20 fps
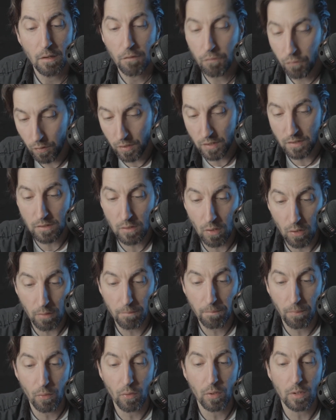For the
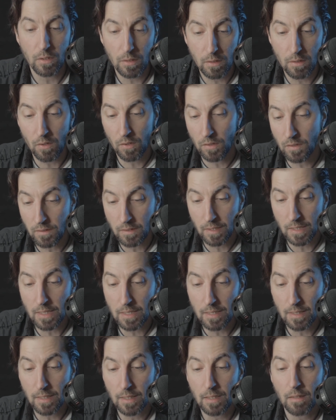stock board
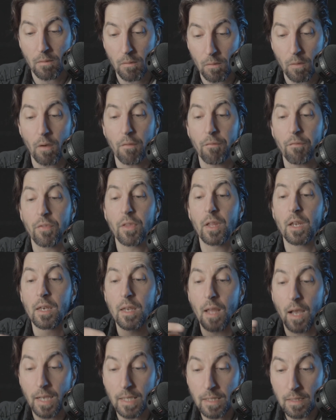consisted of the
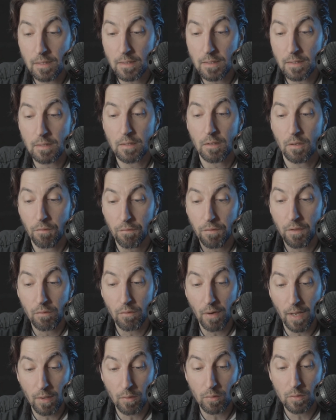knights of the
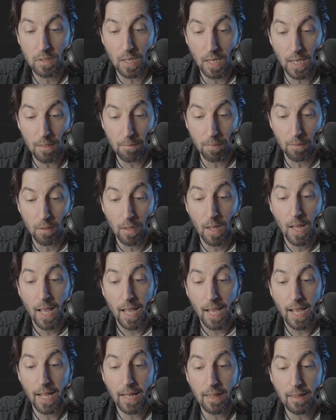round table,
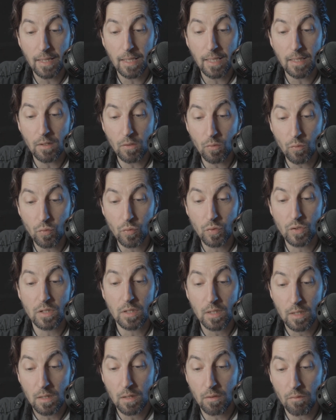and they
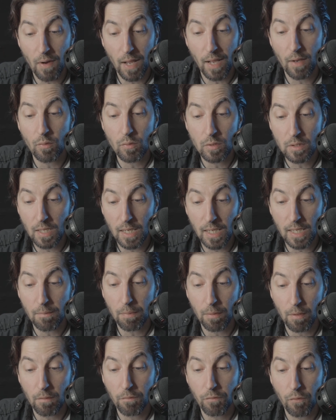used the round
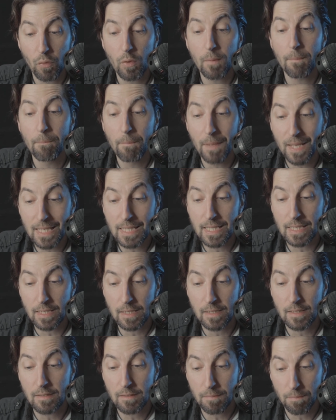table for
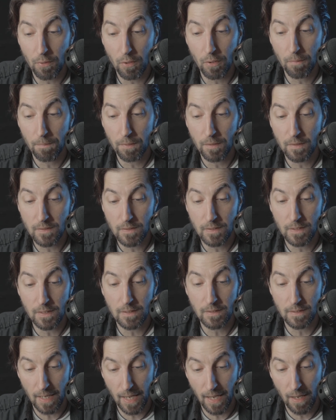business
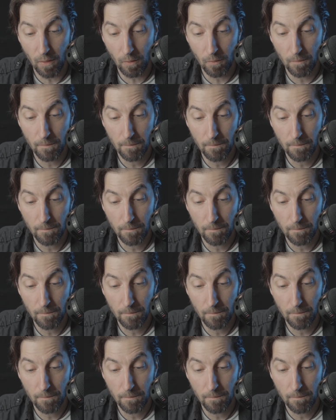purposes now.